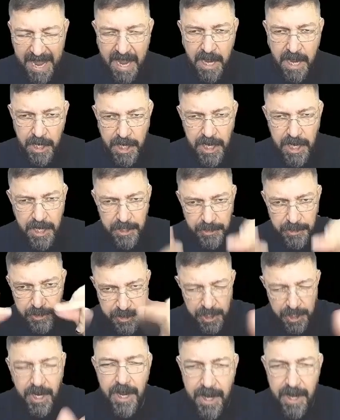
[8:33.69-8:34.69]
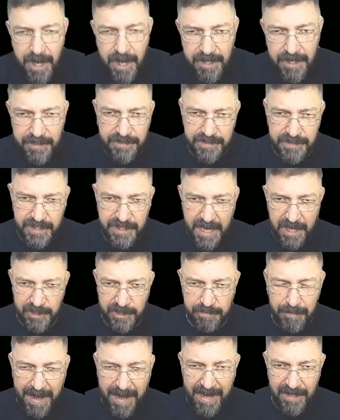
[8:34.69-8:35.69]
In Jesus'
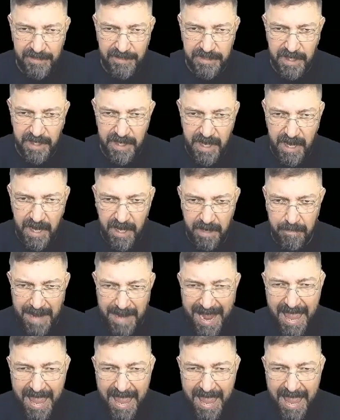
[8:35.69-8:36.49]
mighty name.